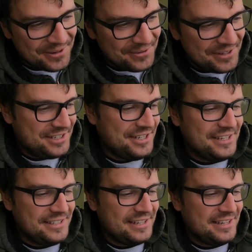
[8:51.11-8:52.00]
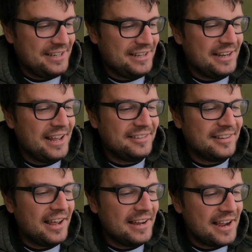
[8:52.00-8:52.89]
which is a nice
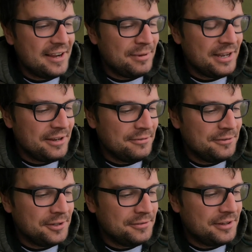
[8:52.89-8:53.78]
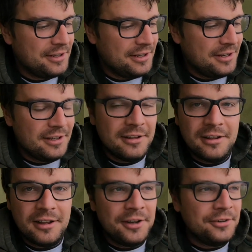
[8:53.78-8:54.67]
light IPA full of
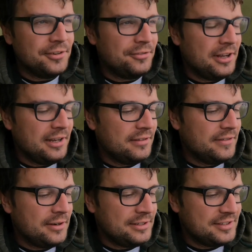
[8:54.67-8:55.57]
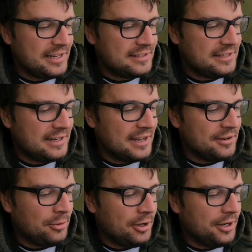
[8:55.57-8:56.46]
loads of flavour, very zesty
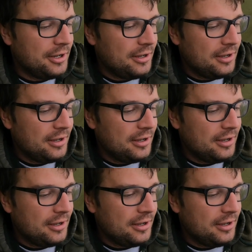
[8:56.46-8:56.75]
kind of one.